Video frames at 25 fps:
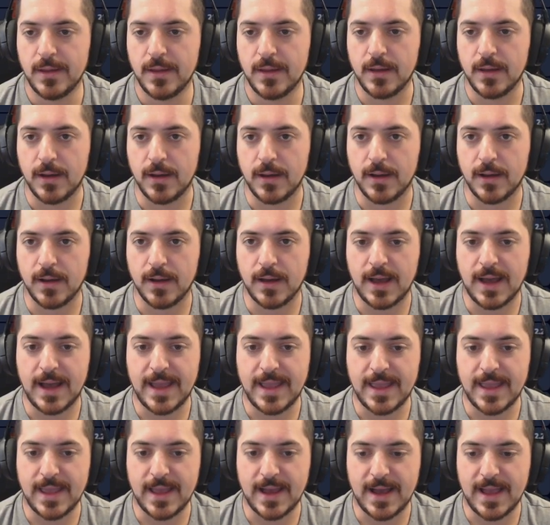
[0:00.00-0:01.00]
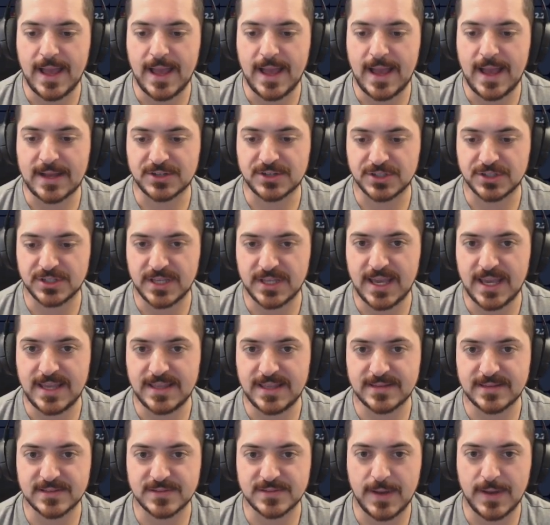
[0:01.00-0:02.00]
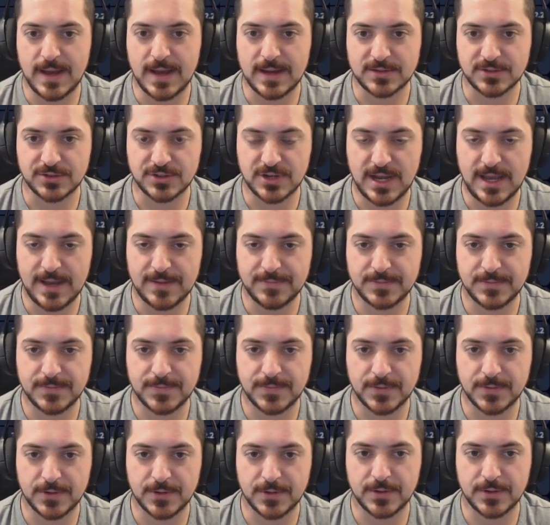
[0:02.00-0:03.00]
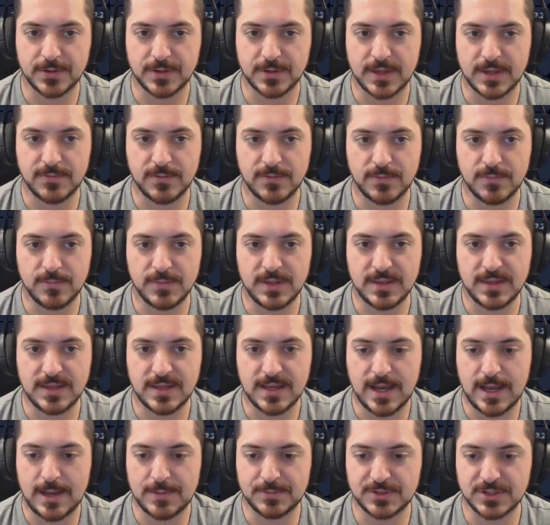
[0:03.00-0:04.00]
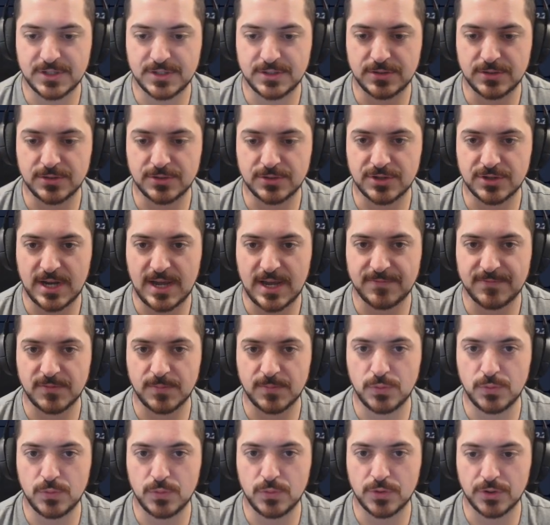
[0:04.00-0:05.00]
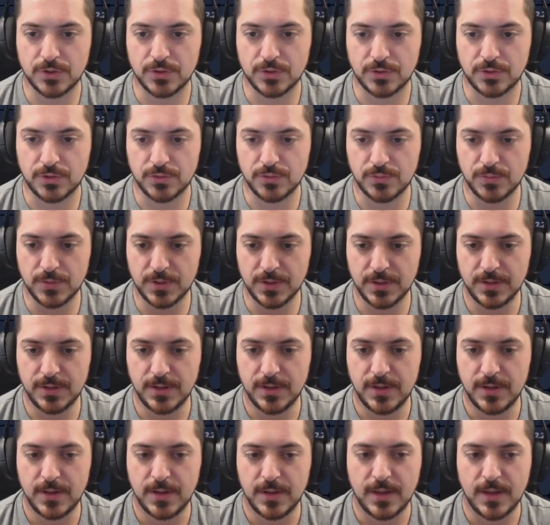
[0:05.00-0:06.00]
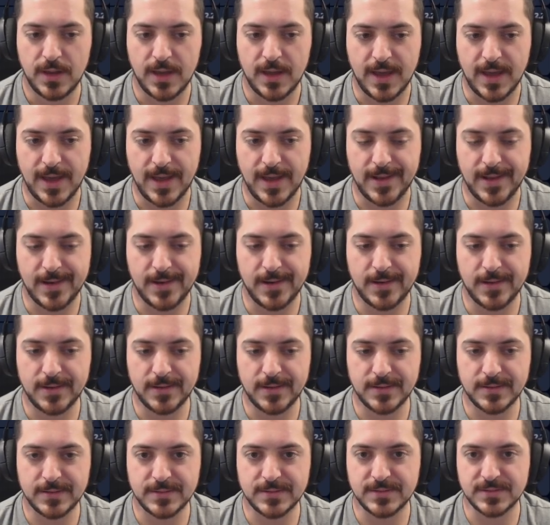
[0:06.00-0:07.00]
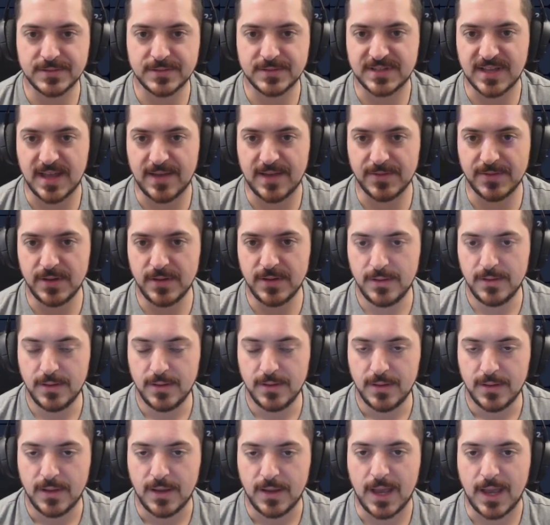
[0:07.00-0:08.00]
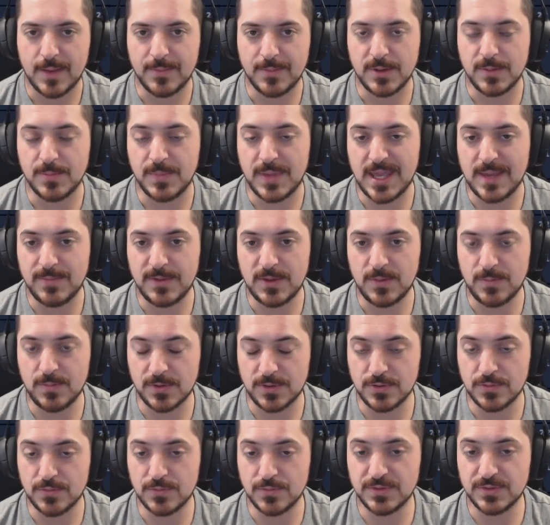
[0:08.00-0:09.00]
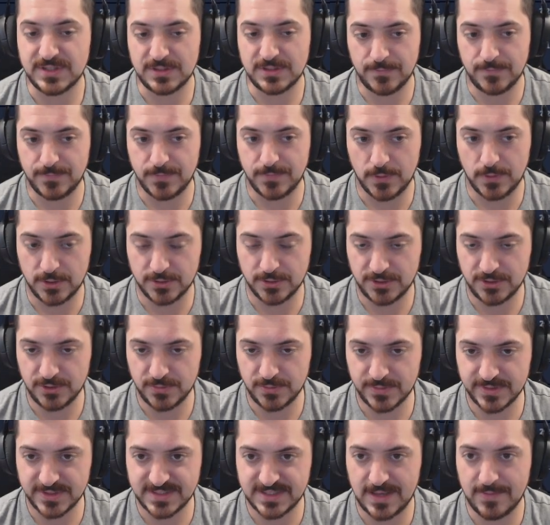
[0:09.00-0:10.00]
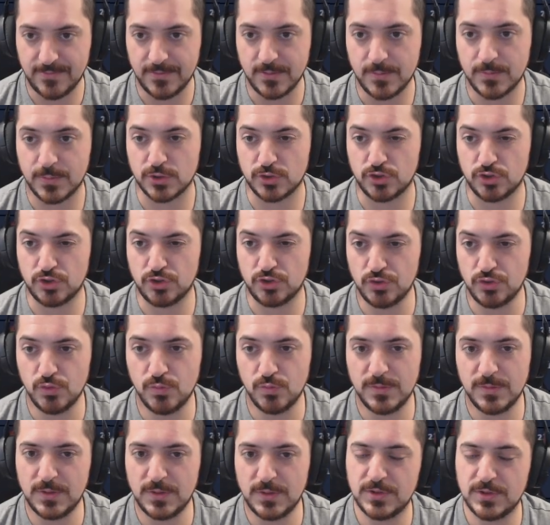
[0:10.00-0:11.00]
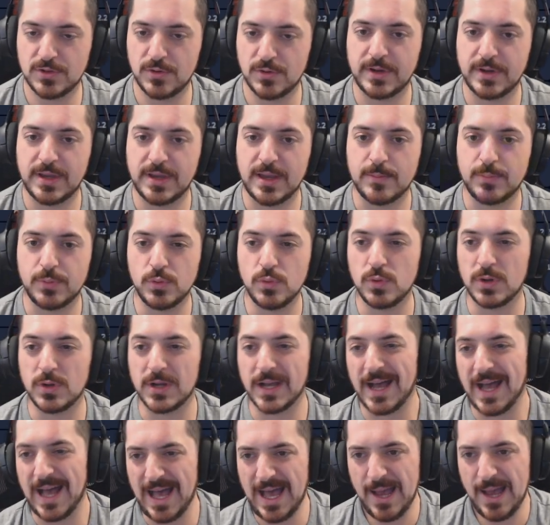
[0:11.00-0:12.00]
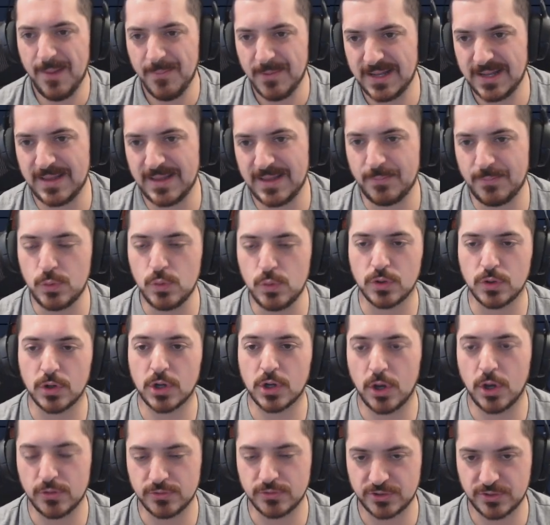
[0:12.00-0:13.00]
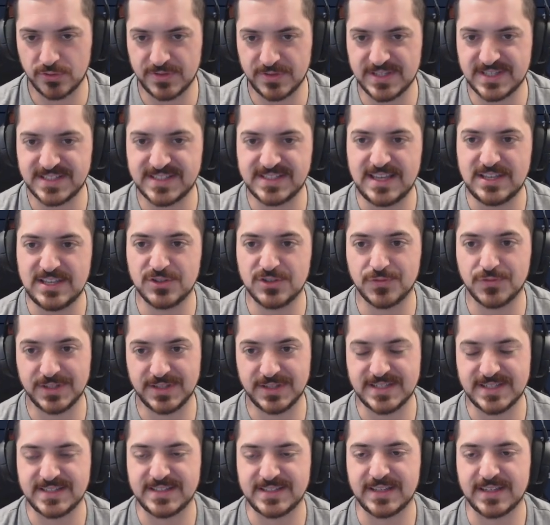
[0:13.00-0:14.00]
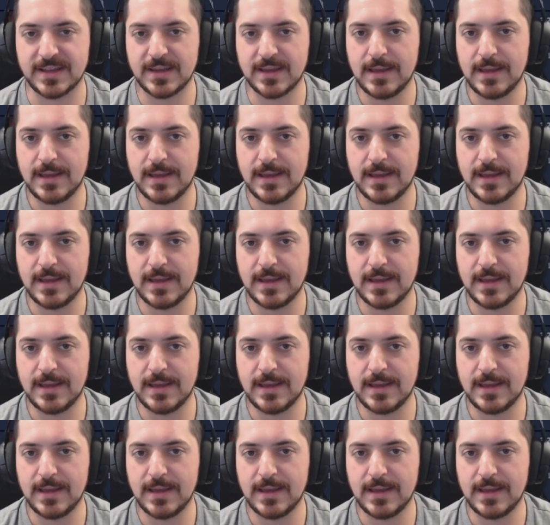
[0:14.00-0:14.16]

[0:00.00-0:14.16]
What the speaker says: I actually hate this mock draft for giving me the option to draft Puka Nacua at 7. I mean, maybe with news, he'll fall to you at 7, but assuming we don't get Puka, I'm going to let Puka go so this stays realistic.